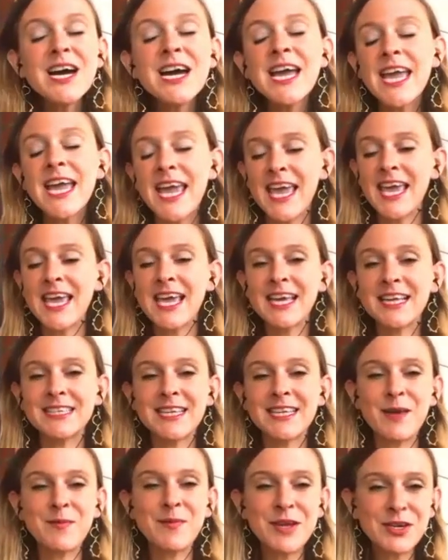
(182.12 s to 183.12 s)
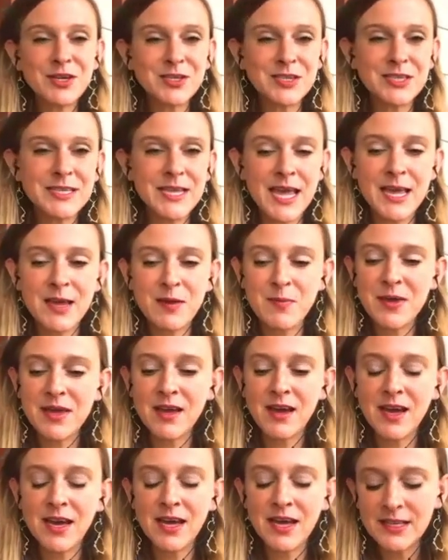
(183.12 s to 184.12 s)
And I'm here today
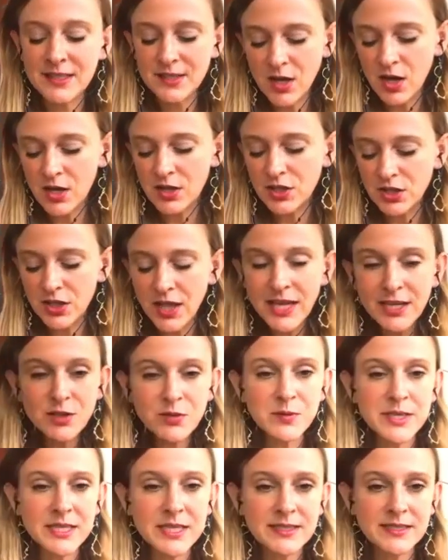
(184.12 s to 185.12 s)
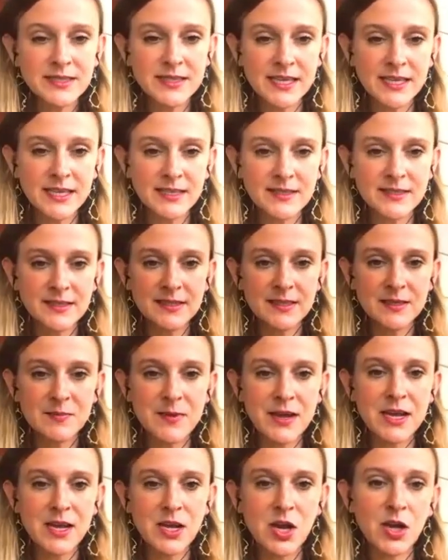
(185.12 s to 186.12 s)
because on July 26th,
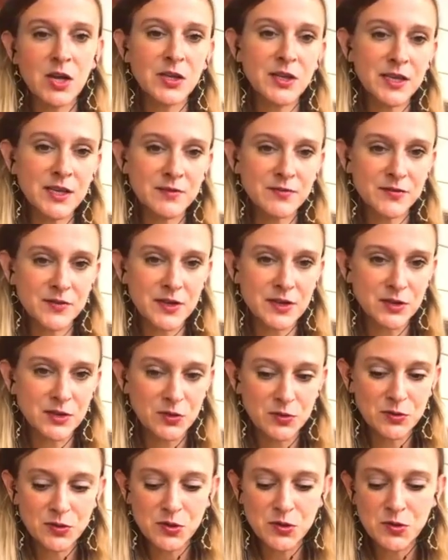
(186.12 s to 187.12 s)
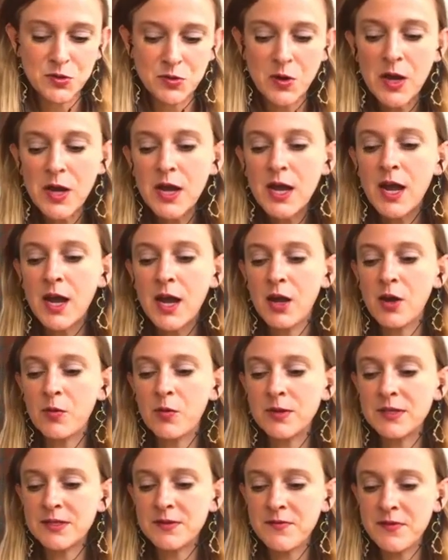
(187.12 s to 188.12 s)
my colleague and friend Tutu
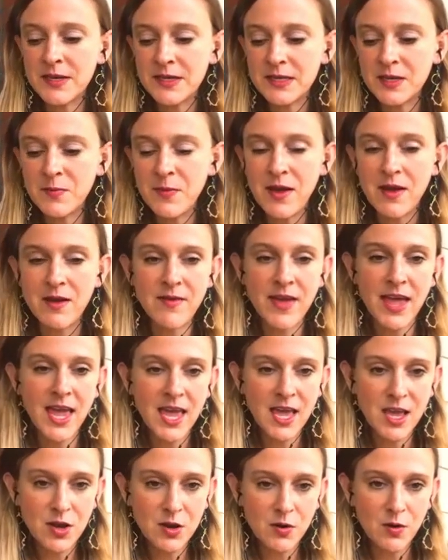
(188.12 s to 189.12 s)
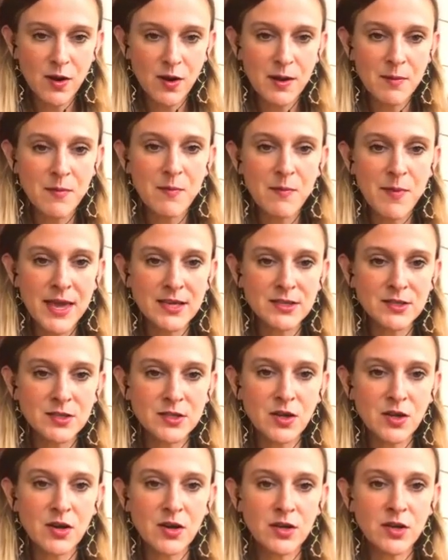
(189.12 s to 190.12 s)
was the victim of a hate crime based
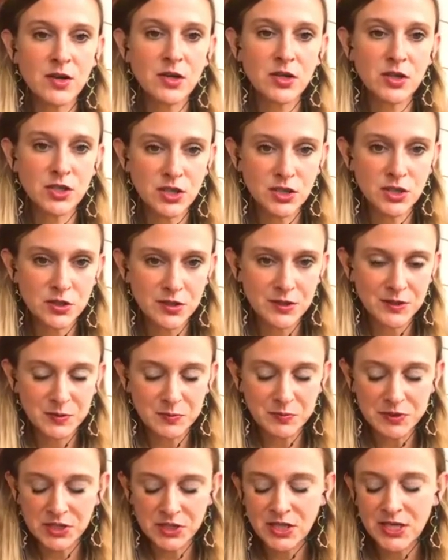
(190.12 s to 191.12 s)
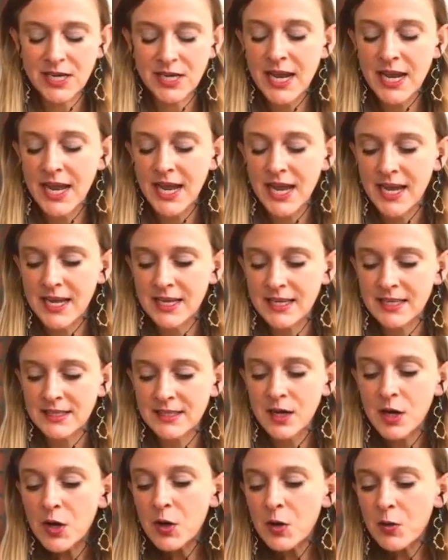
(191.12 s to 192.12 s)
on her gender expression. And
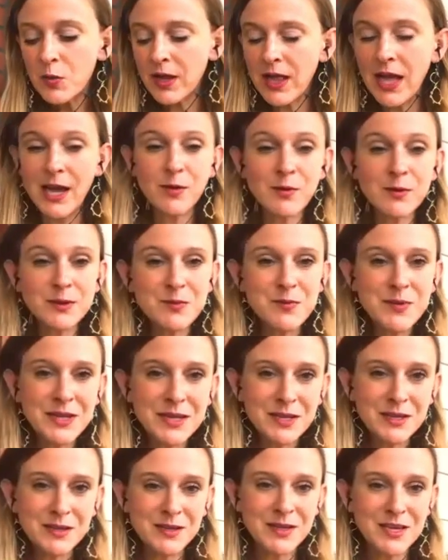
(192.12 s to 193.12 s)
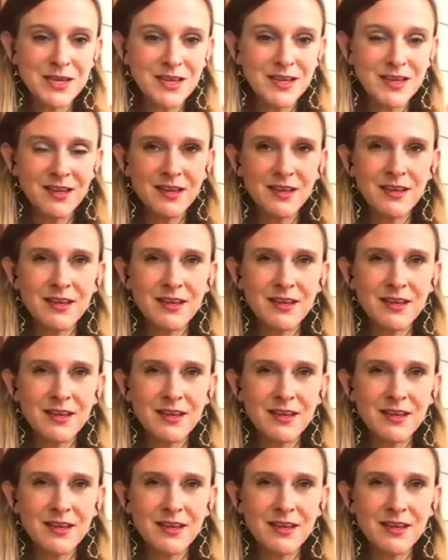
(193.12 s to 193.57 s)
while I was immediately